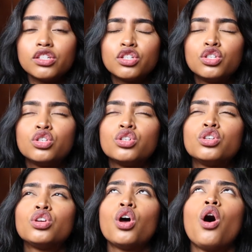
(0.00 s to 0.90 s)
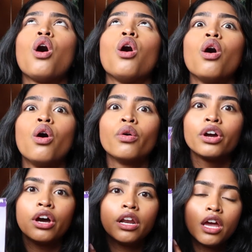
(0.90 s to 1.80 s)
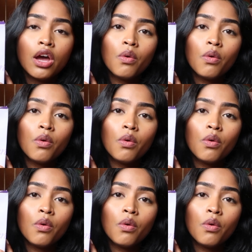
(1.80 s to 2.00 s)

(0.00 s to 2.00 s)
So good.